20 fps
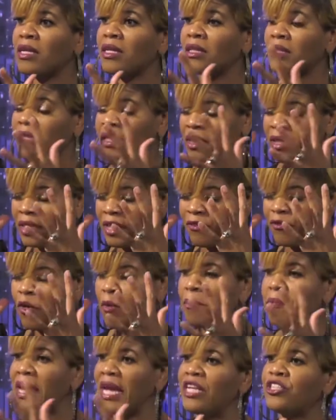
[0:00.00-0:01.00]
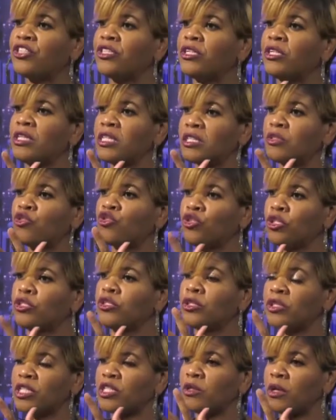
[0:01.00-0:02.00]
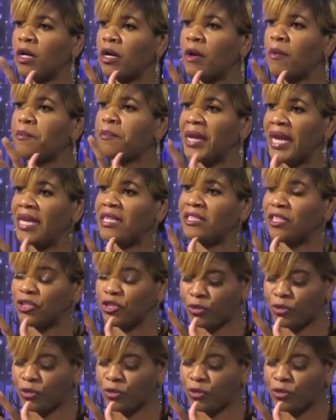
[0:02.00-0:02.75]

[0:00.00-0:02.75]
the information to this amazing